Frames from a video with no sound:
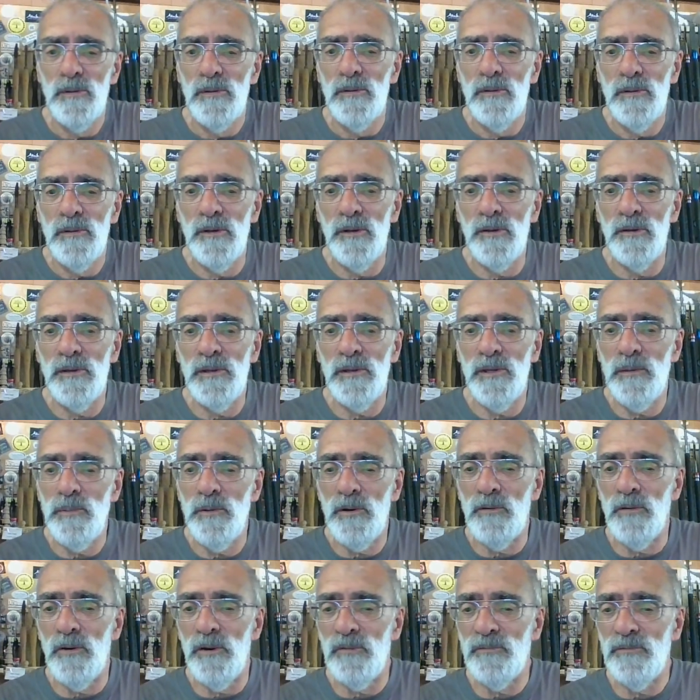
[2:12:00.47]
good night keep it
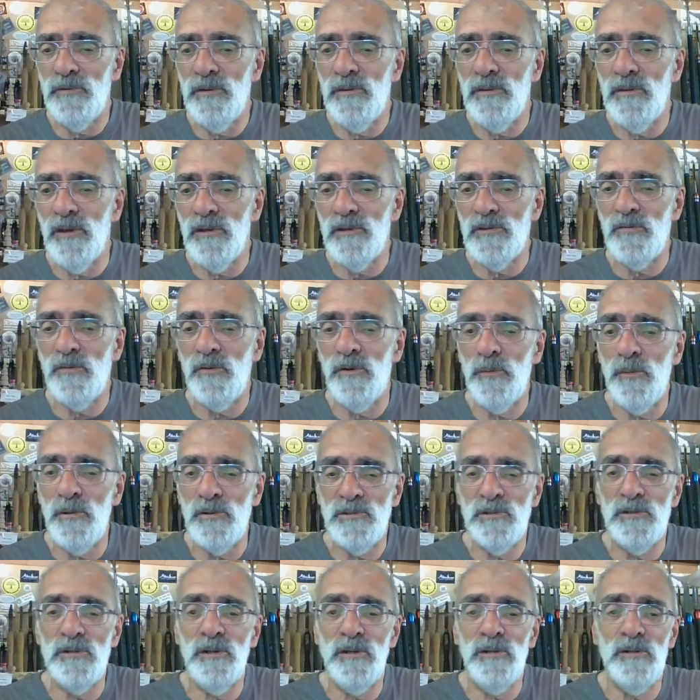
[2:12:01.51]
crafty thanks very much
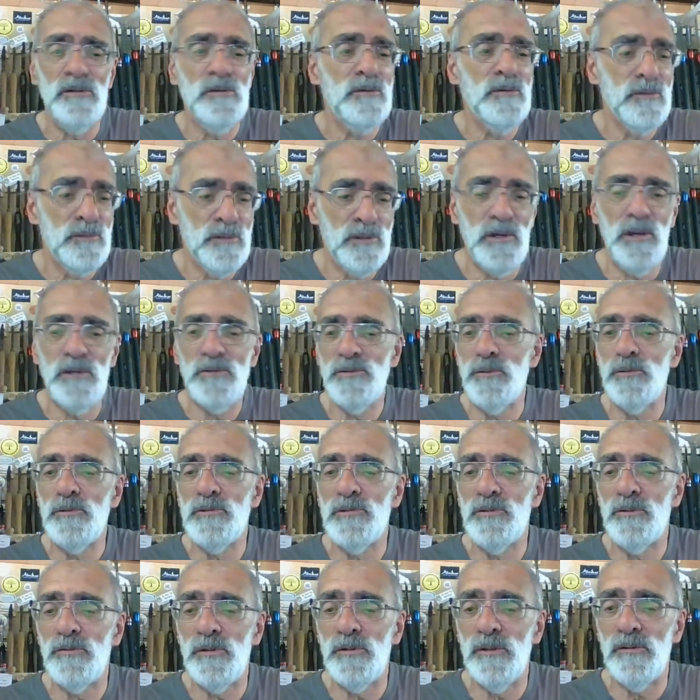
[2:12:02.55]
indeed Glad you
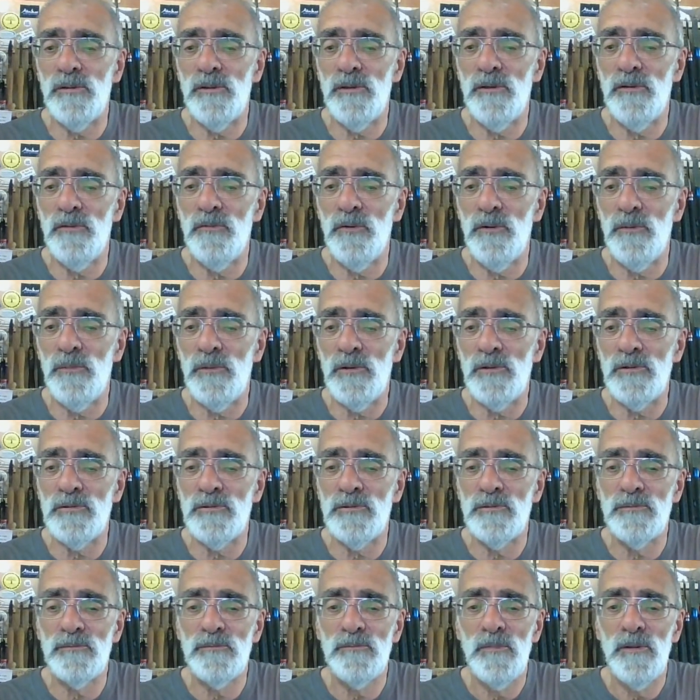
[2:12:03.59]
enjoyed it. Thank you very much.
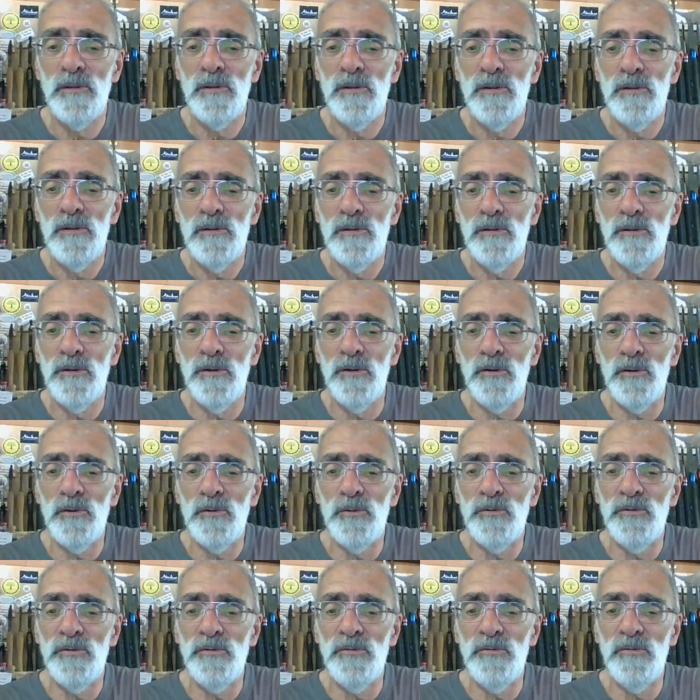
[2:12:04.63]
Good night,
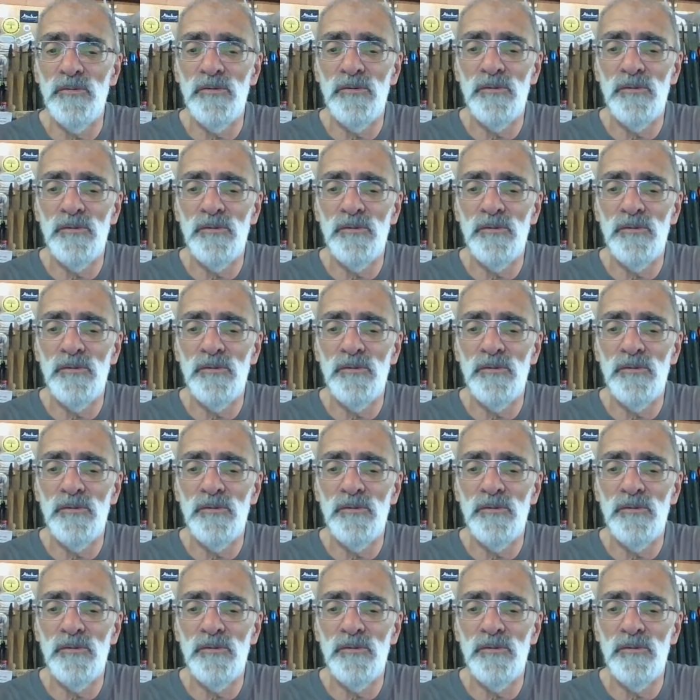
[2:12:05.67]
Gunters.